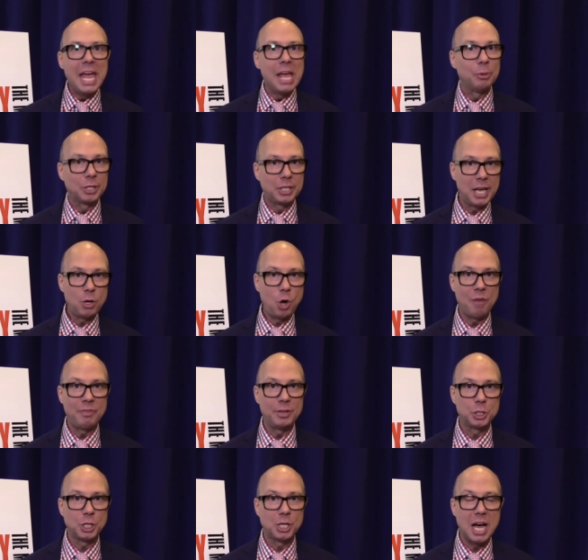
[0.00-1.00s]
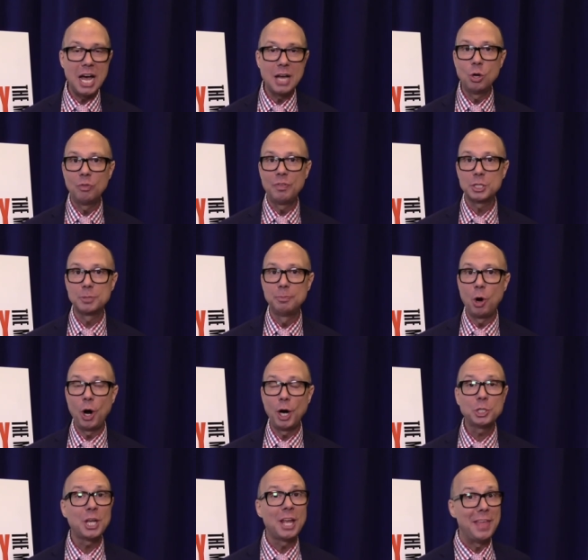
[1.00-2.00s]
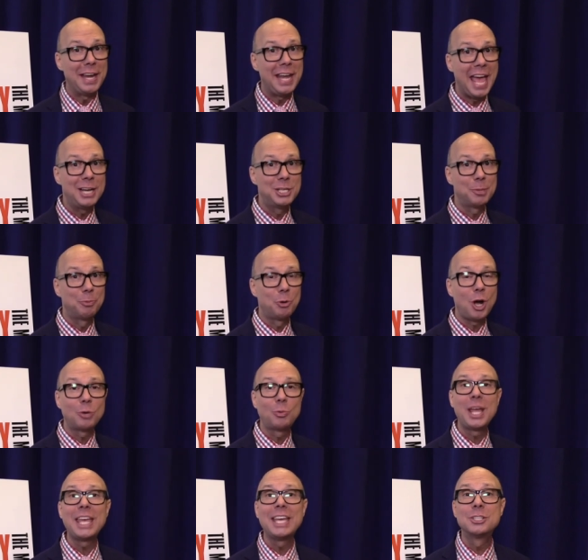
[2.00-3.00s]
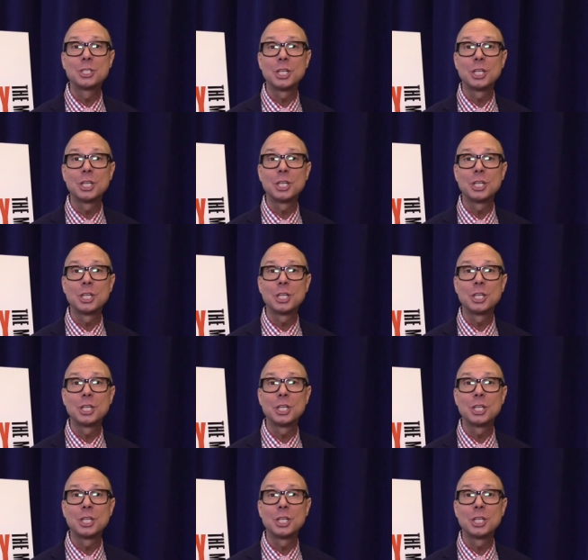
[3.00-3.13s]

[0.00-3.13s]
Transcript: It will kick off in Chicago this March and then head to Broadway in